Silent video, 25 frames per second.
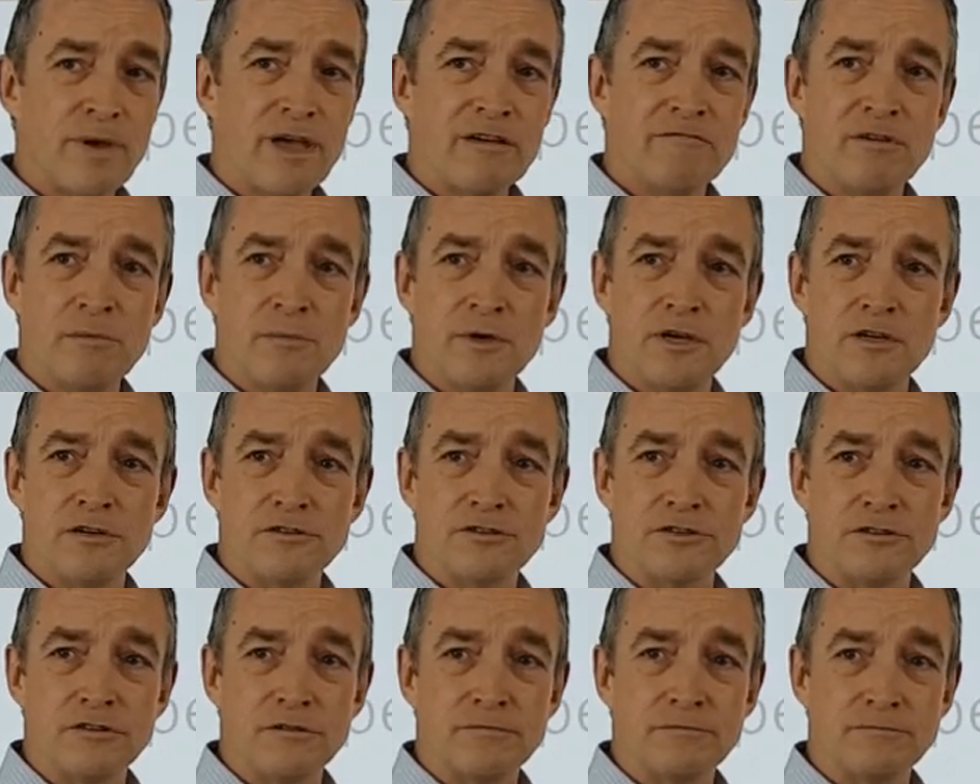Barry
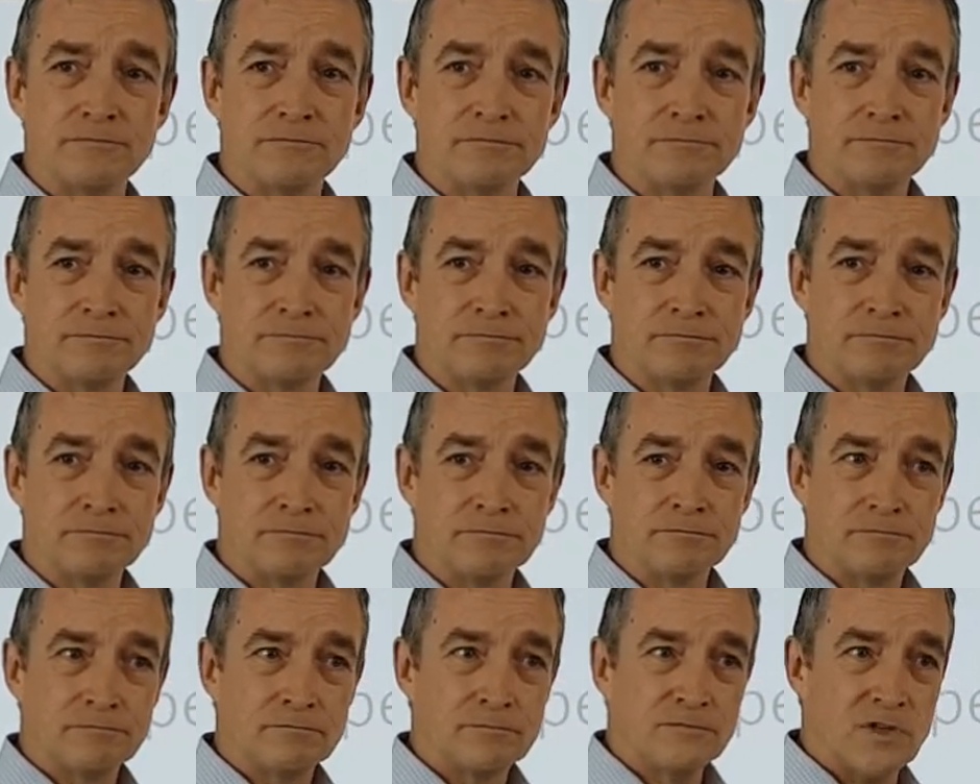Marshall.
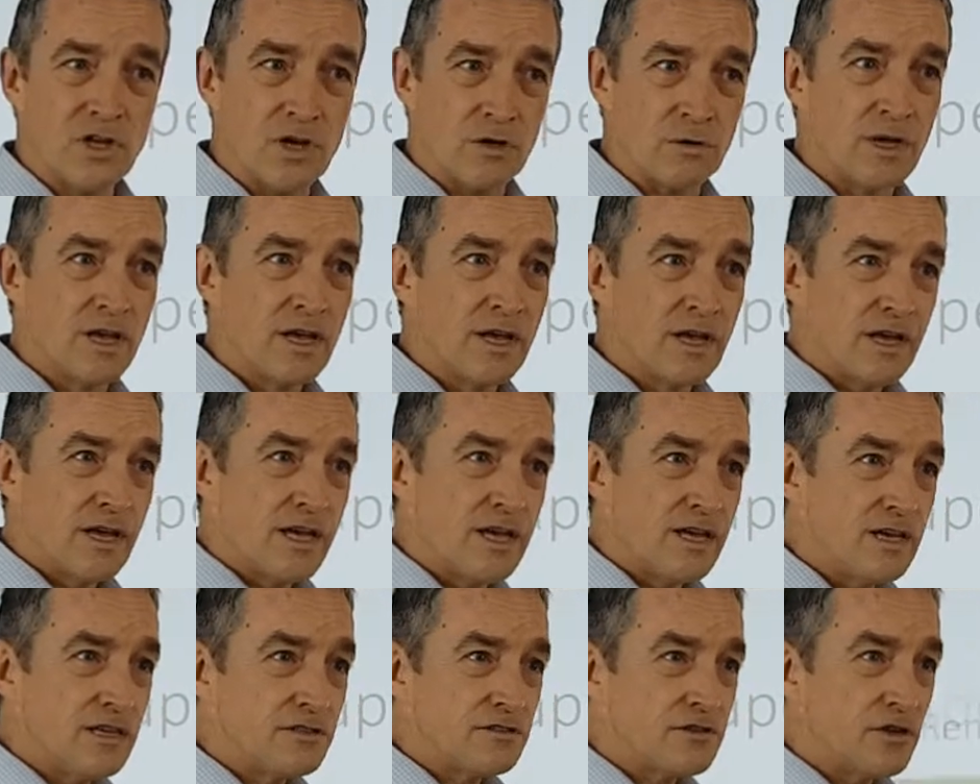No.
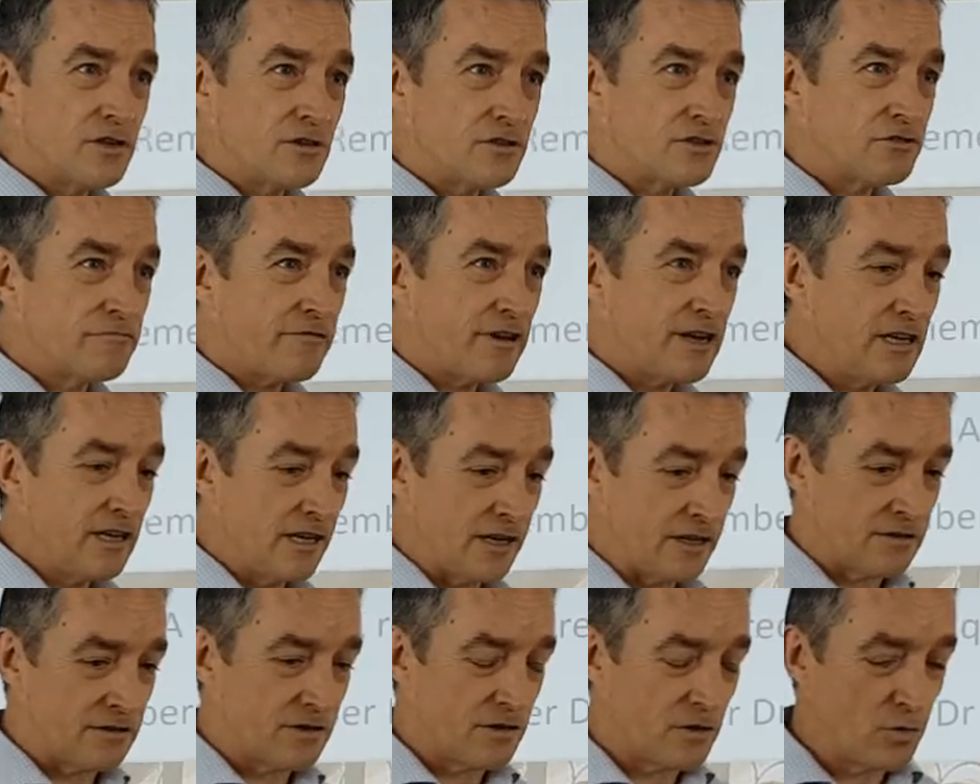He's an
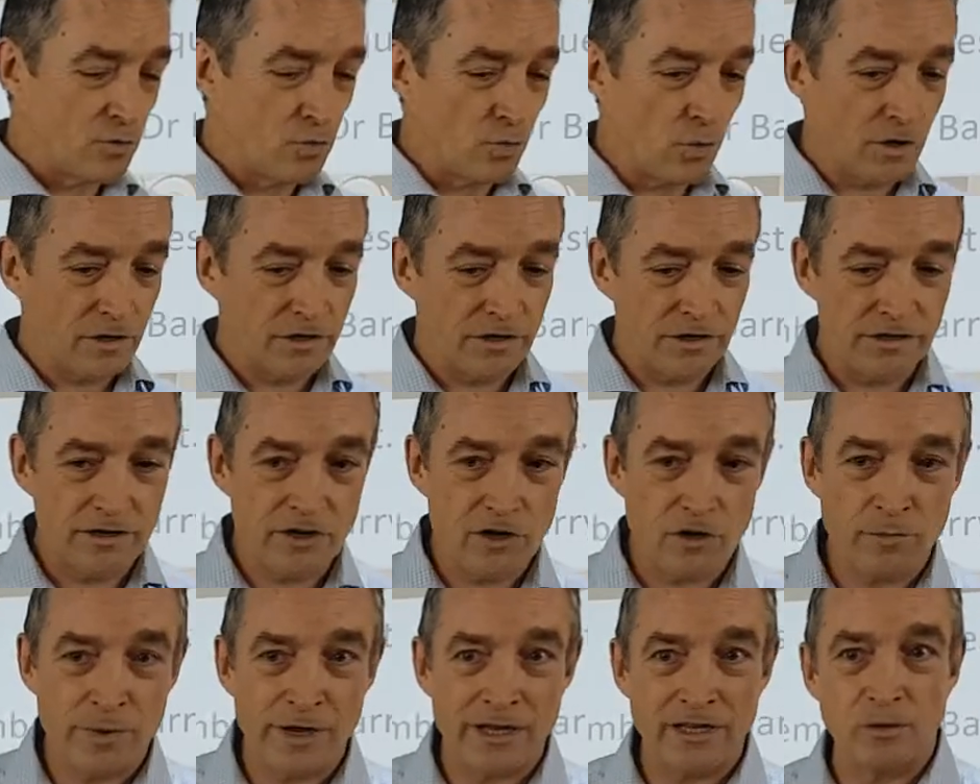Australian who won a
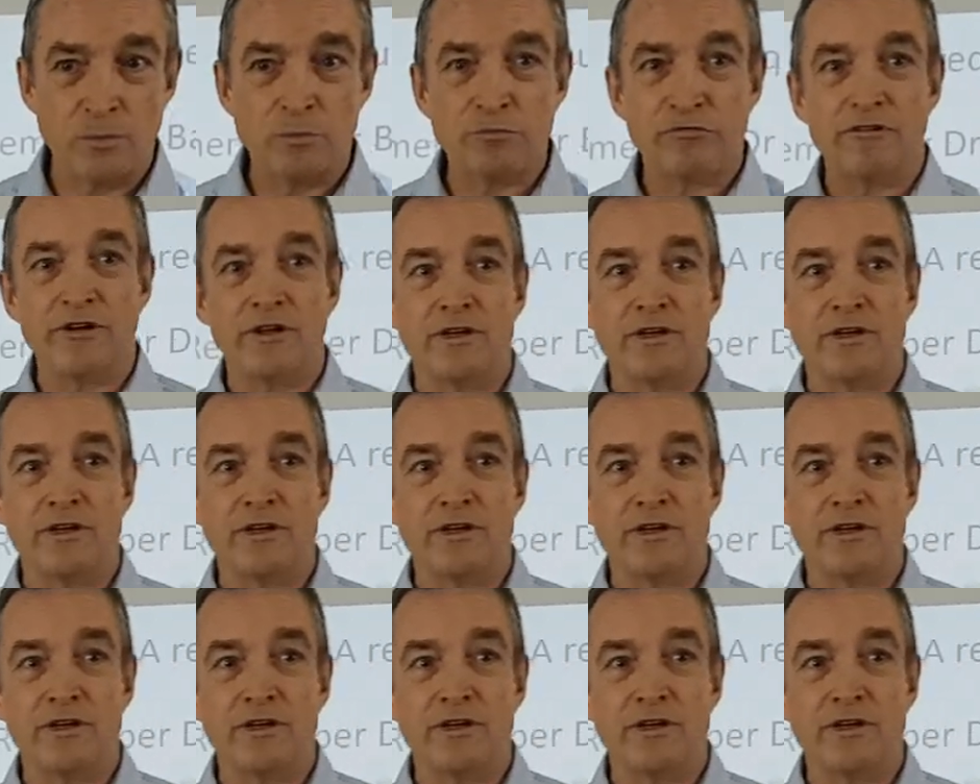Nobel